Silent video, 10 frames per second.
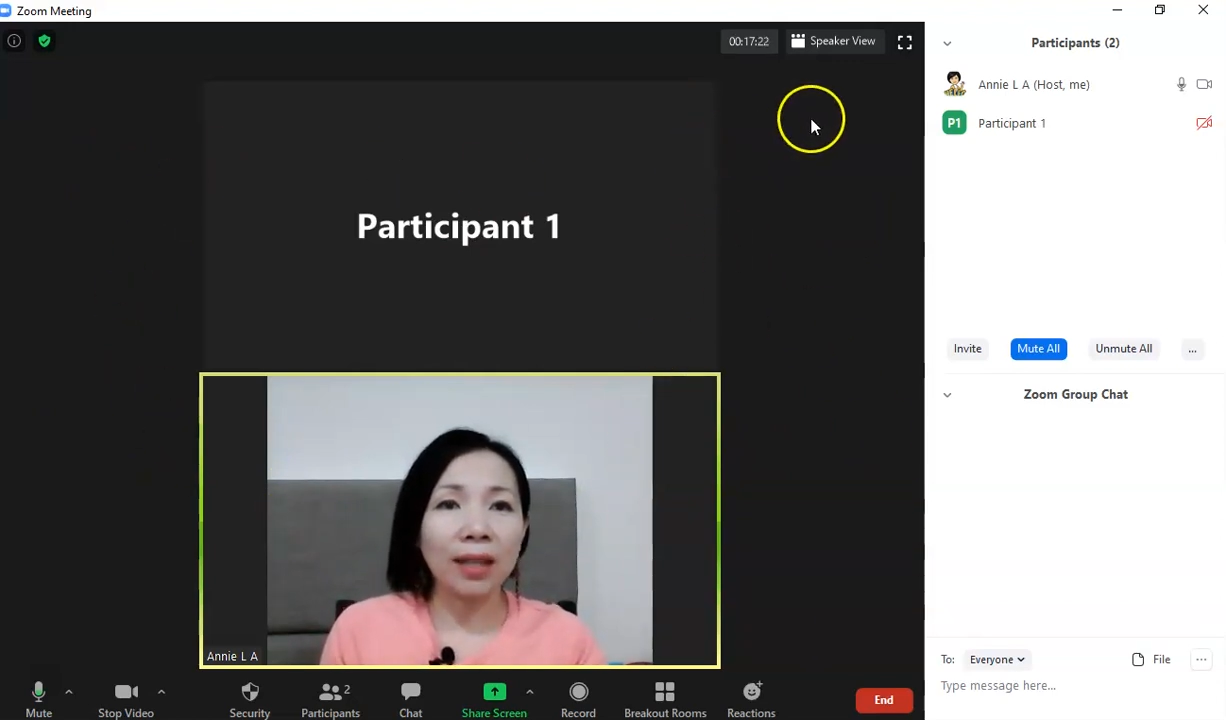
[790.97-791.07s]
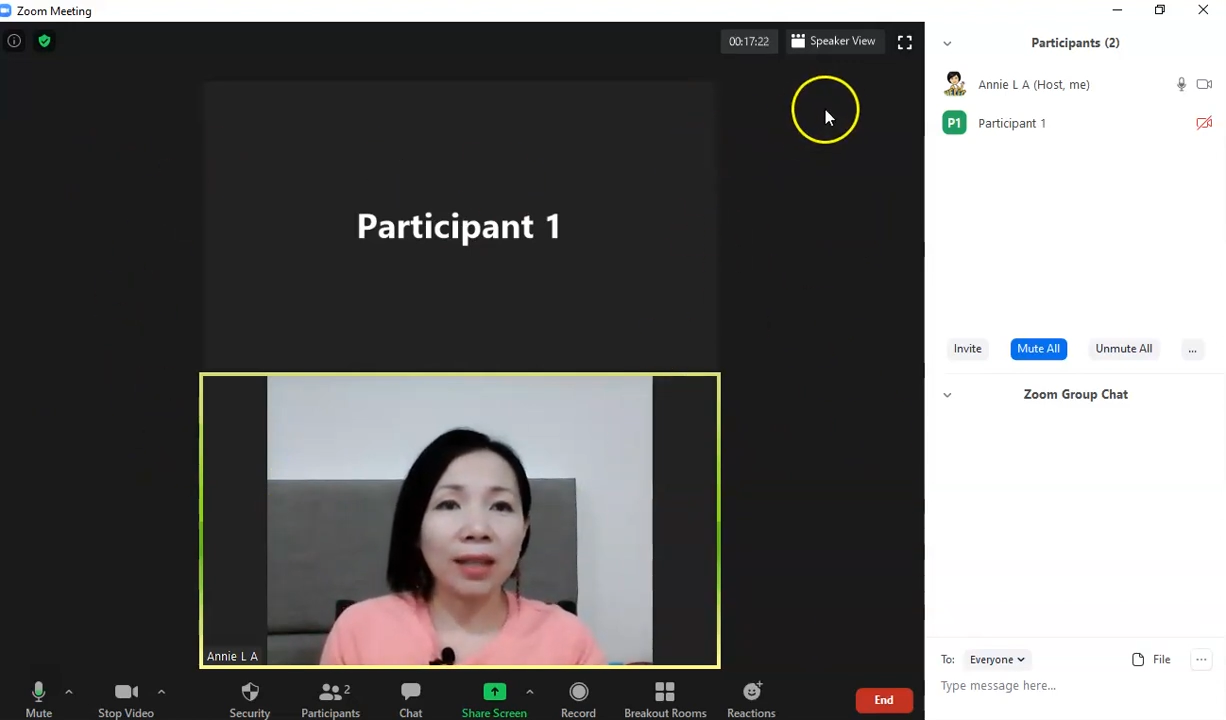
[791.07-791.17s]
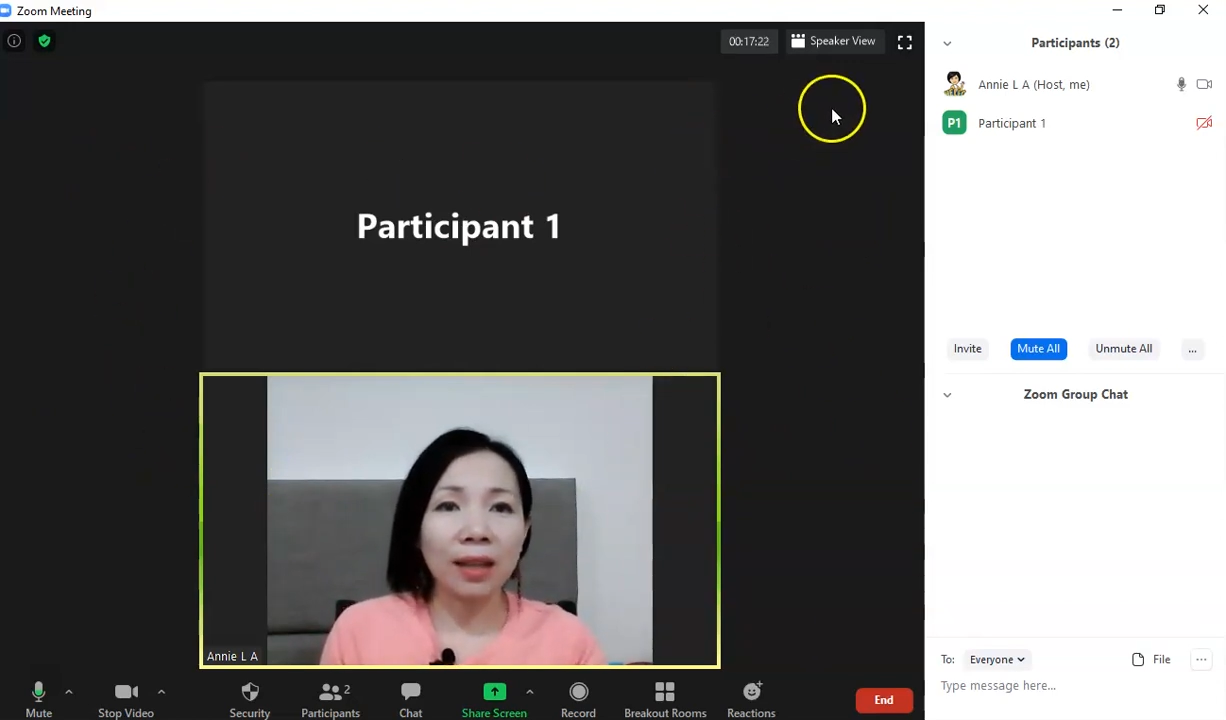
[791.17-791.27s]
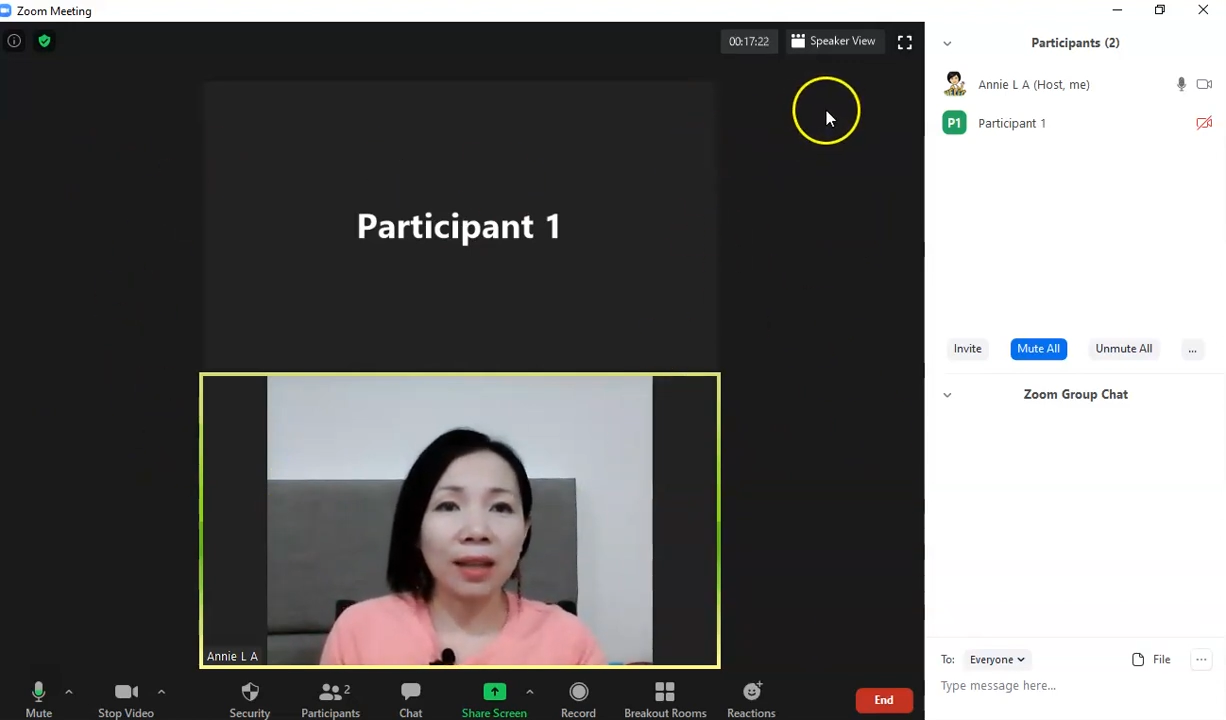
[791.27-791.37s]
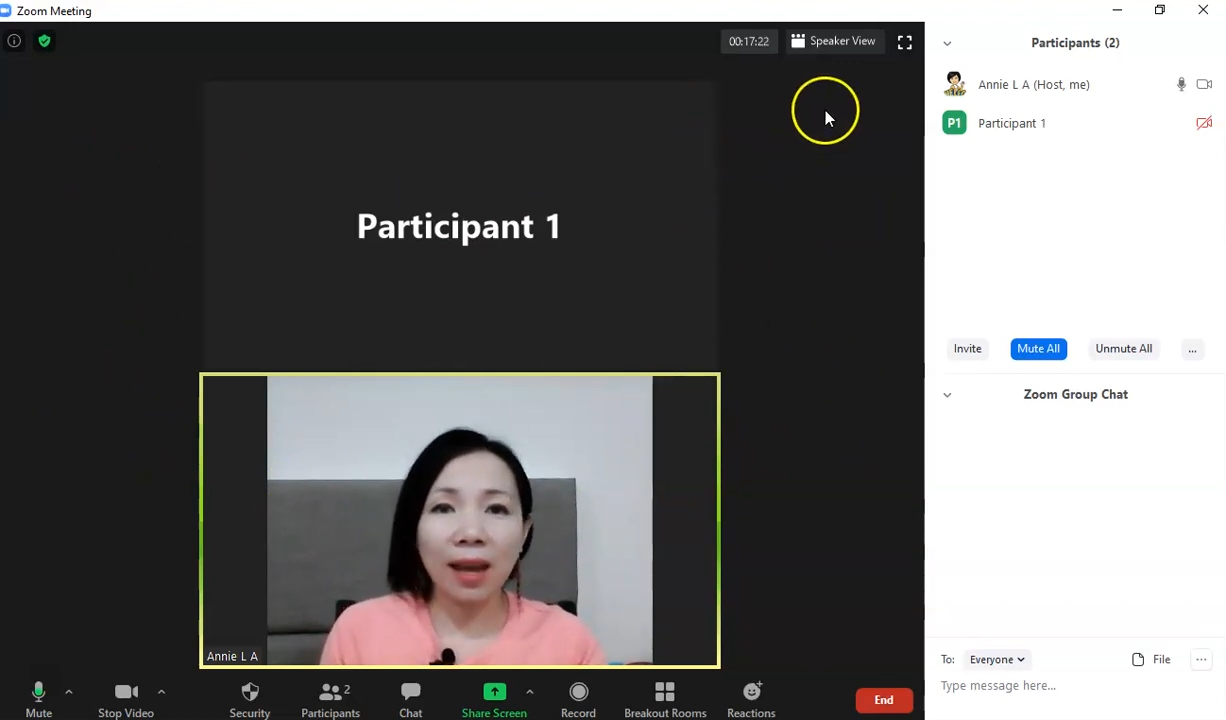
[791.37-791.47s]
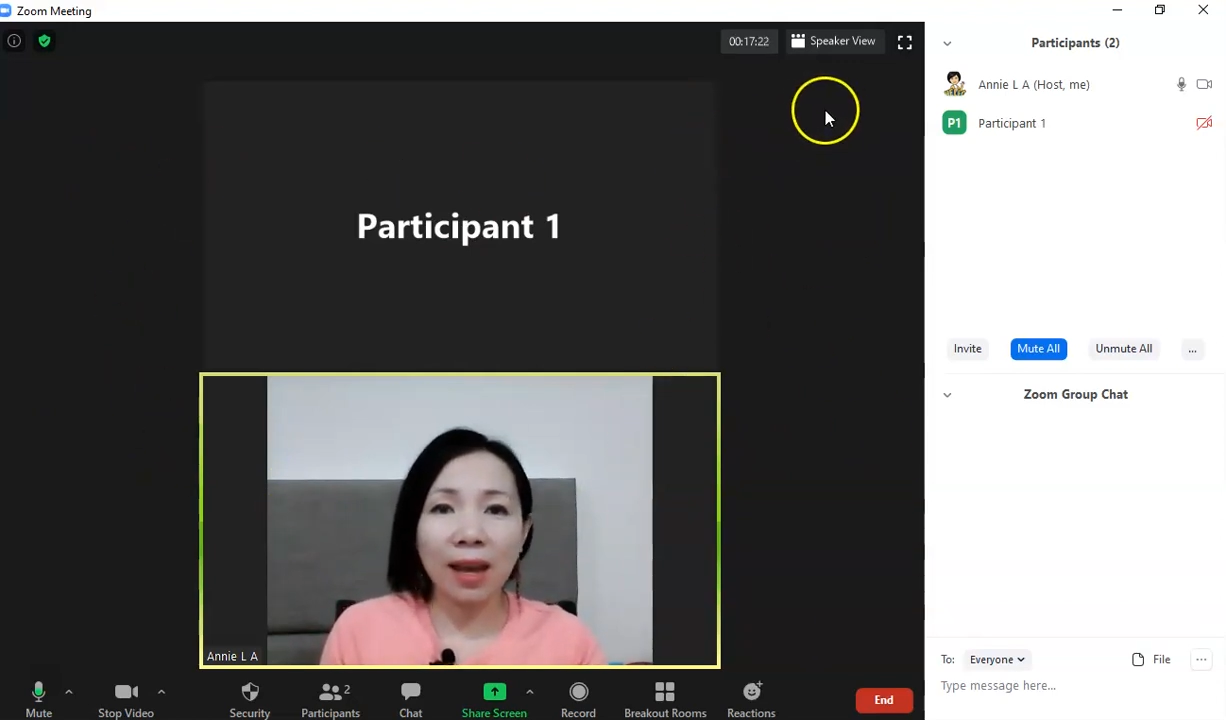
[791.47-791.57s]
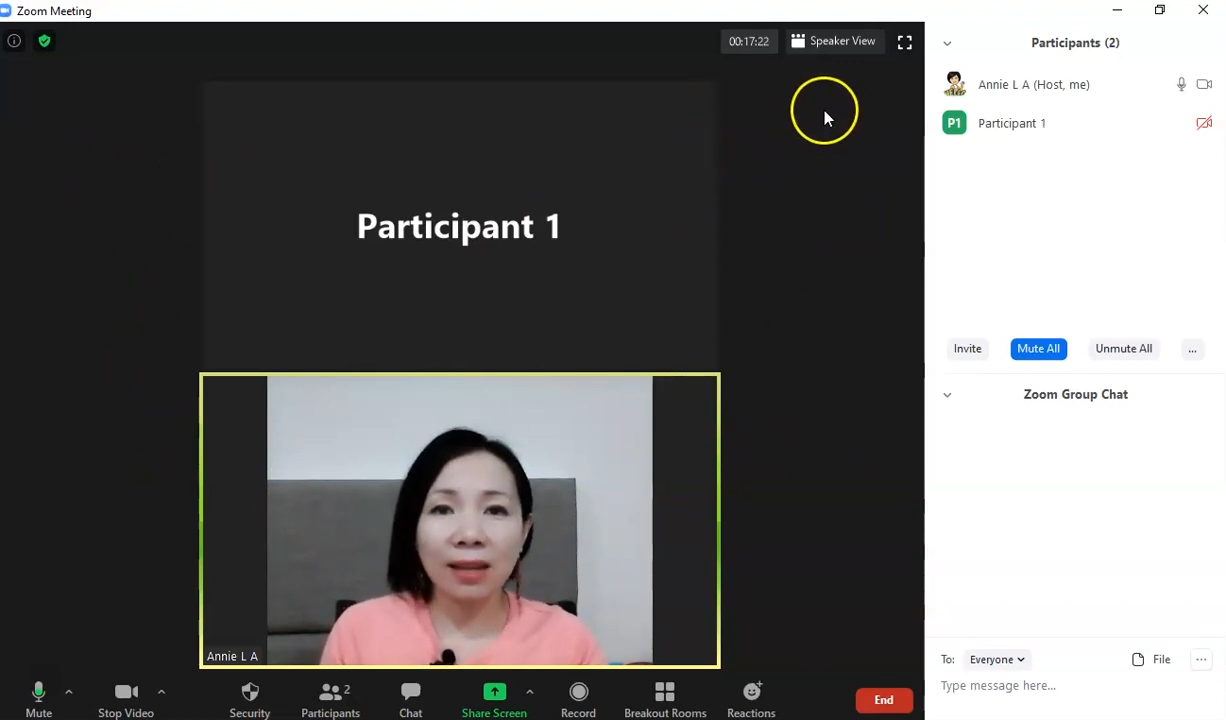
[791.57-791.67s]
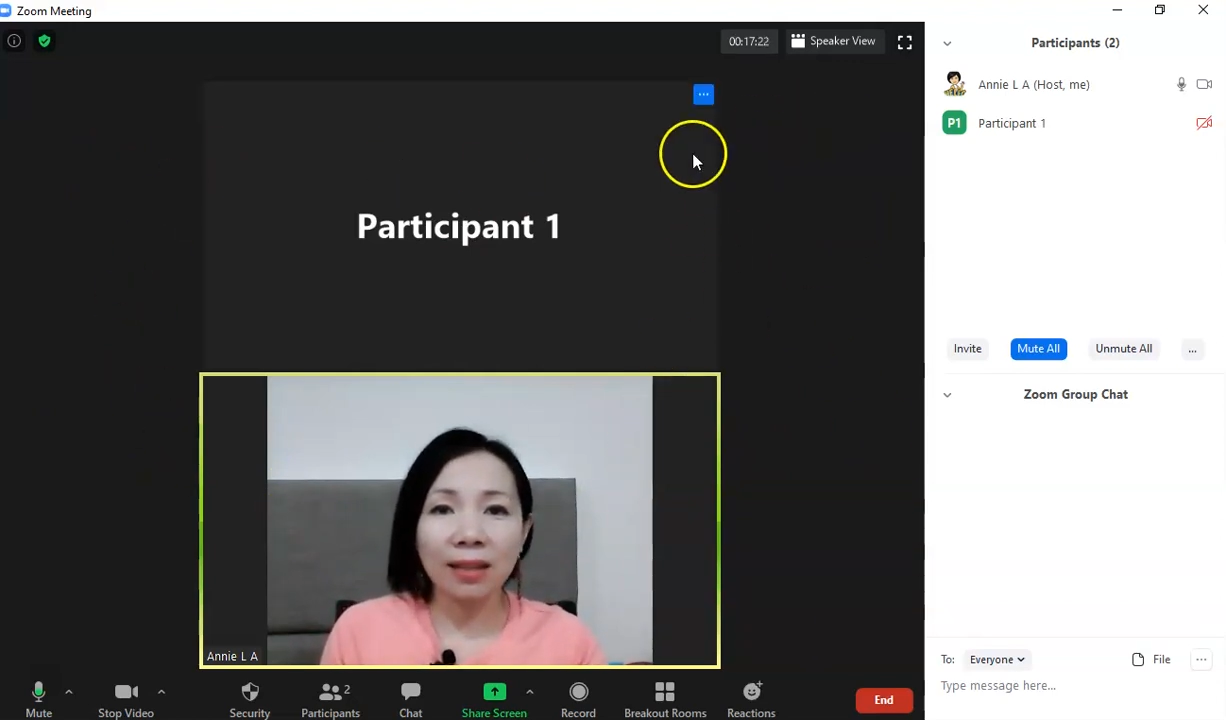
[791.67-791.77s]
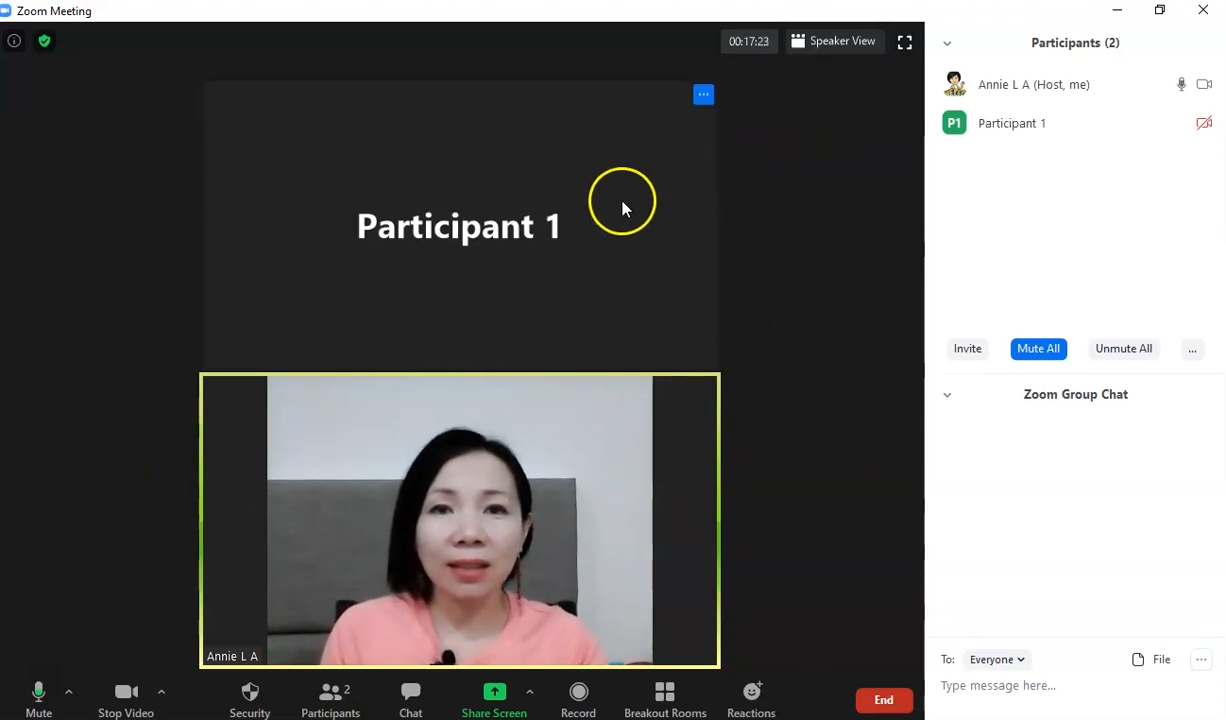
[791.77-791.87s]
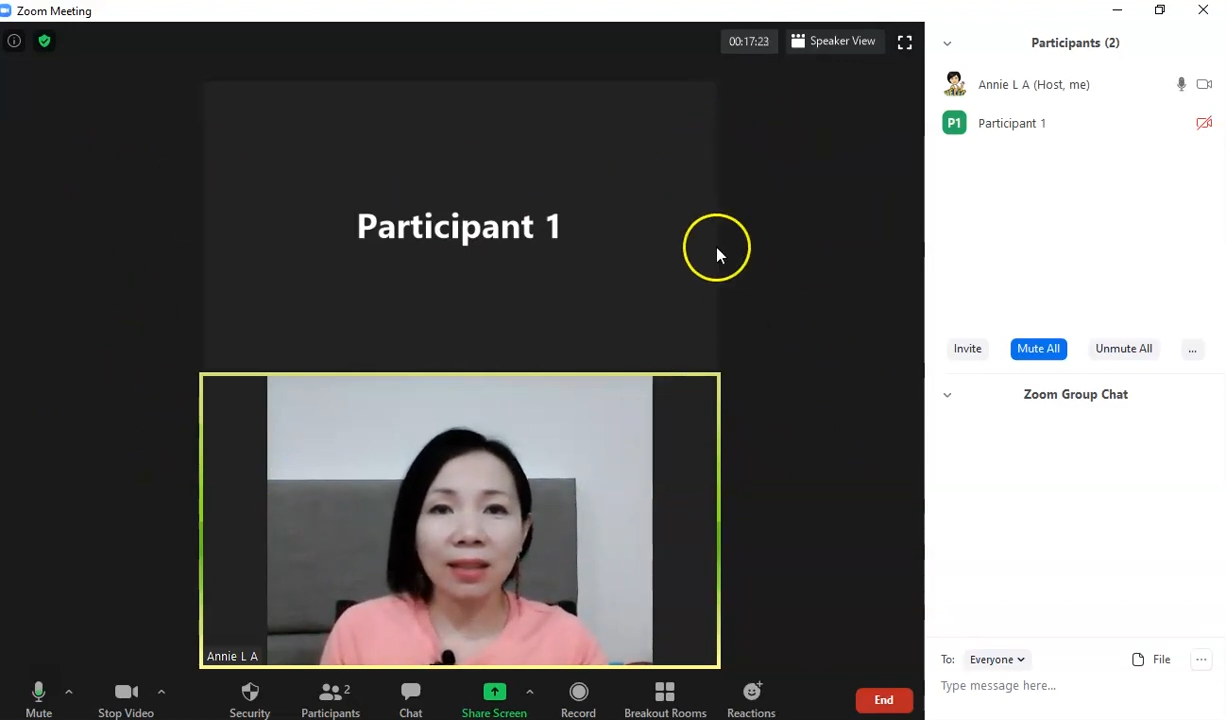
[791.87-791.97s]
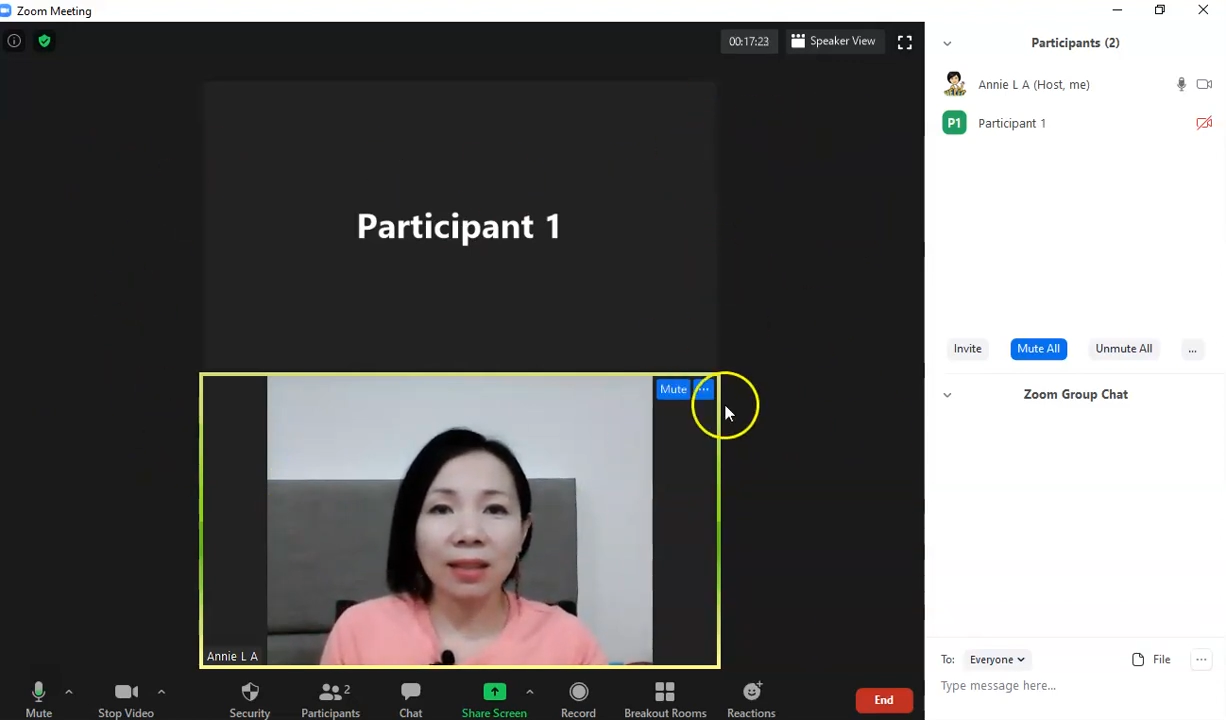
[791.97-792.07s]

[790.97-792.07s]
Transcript: And then,